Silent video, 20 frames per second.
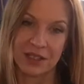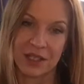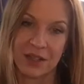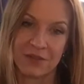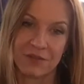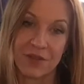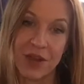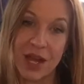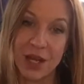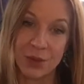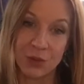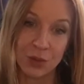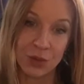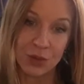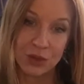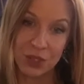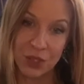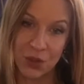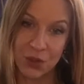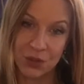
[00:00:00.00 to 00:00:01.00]

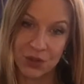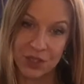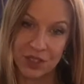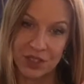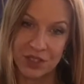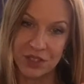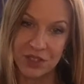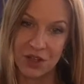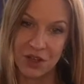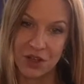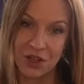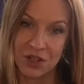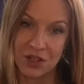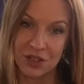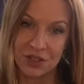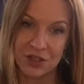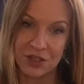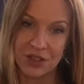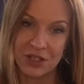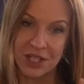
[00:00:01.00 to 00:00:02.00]
viral load, it's called.
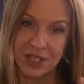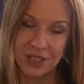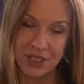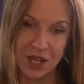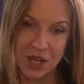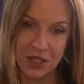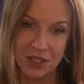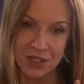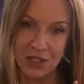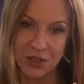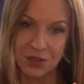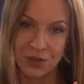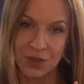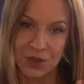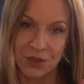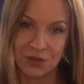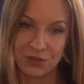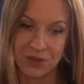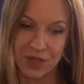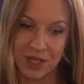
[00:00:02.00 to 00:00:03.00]
It's just like toxic
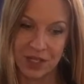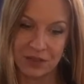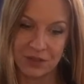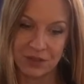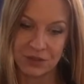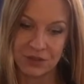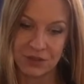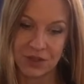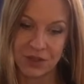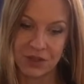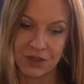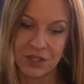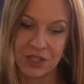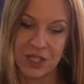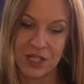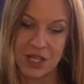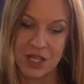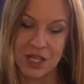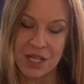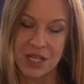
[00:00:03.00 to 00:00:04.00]
load, viral load,
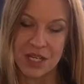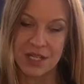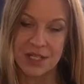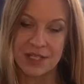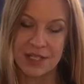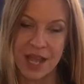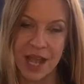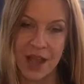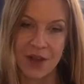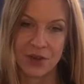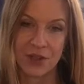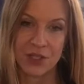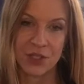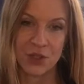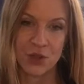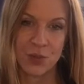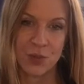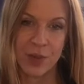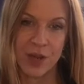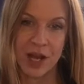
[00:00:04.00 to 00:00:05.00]
down in
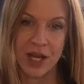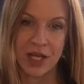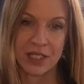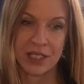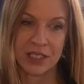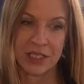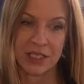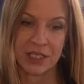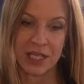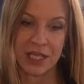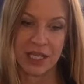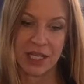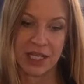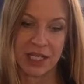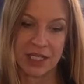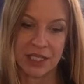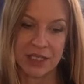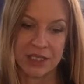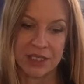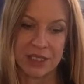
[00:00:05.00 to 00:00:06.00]
your body.
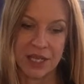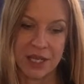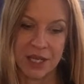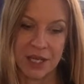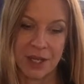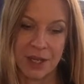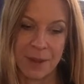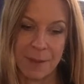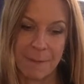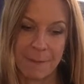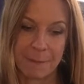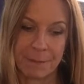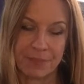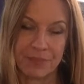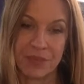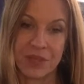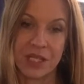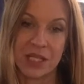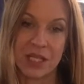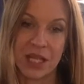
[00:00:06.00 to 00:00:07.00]
And
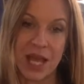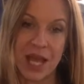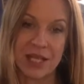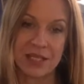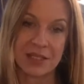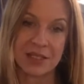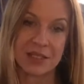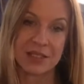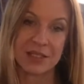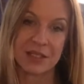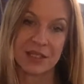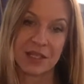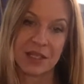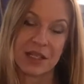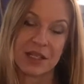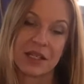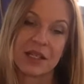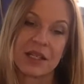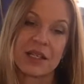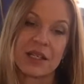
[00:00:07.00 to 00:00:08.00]
the less,
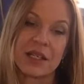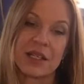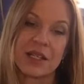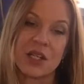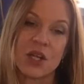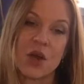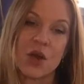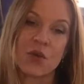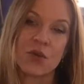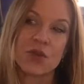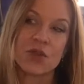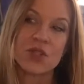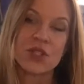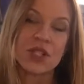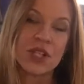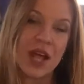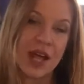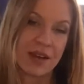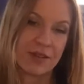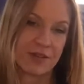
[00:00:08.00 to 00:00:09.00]
you know, there's a
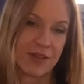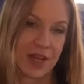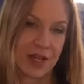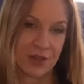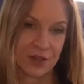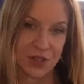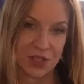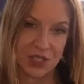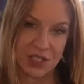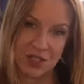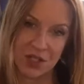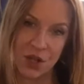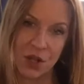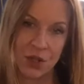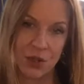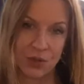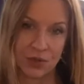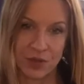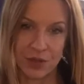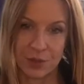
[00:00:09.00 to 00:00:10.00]
lot of viruses all
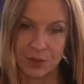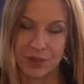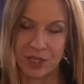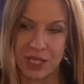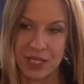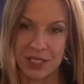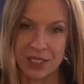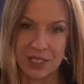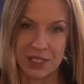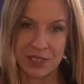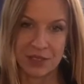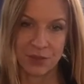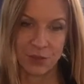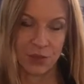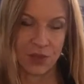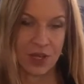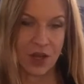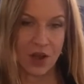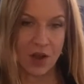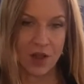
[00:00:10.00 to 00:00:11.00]
over the place.
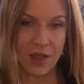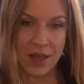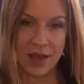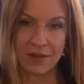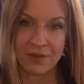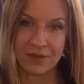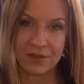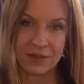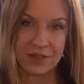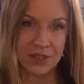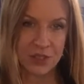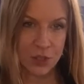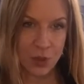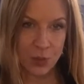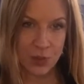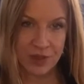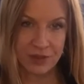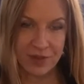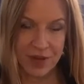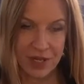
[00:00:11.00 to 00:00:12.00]
We all have so
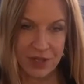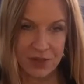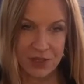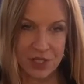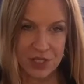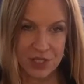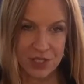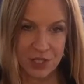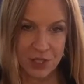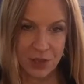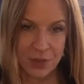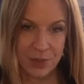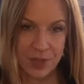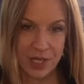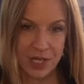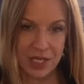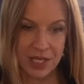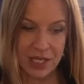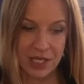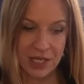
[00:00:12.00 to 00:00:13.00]
many viruses in our
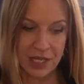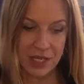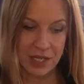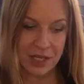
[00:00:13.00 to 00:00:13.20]
body,